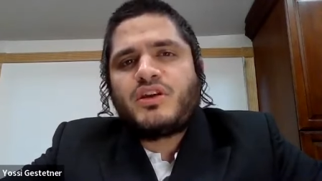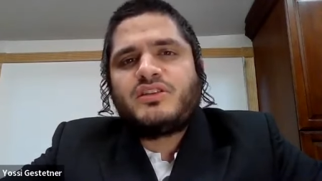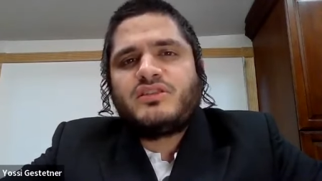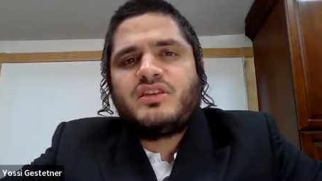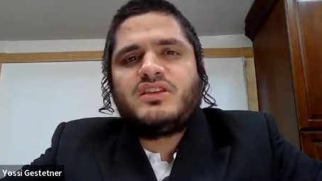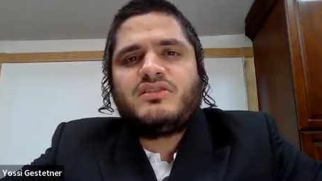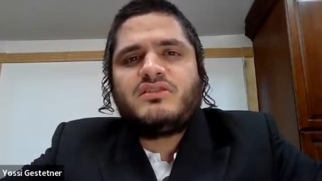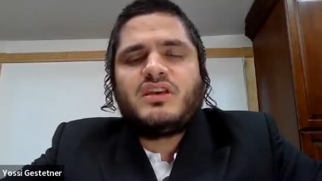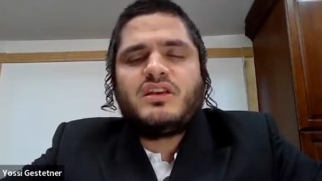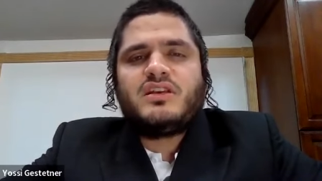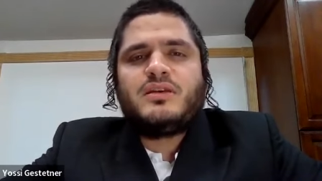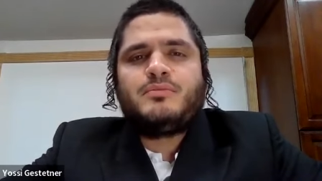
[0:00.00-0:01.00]
but indeed
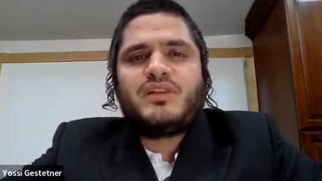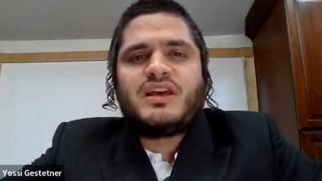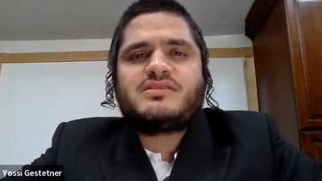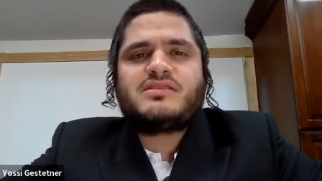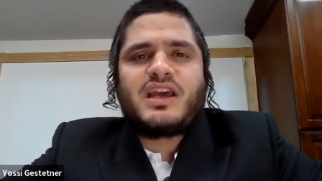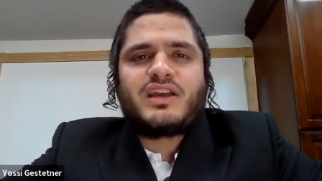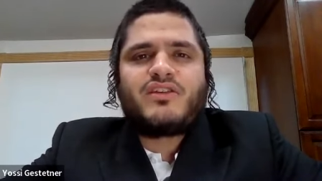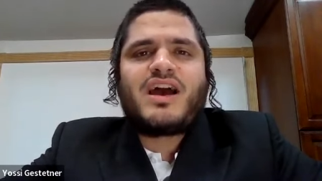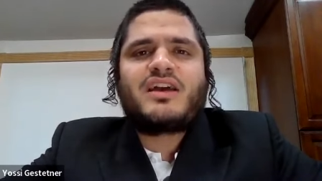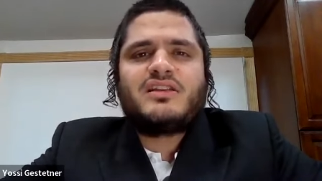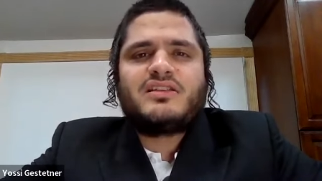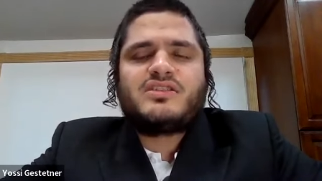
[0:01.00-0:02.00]
in in places like
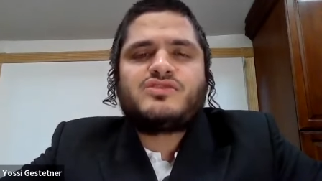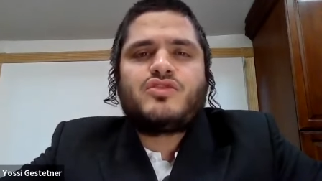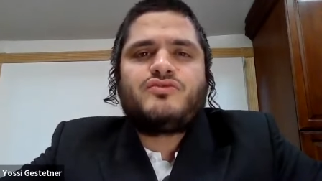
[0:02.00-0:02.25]
Rockland and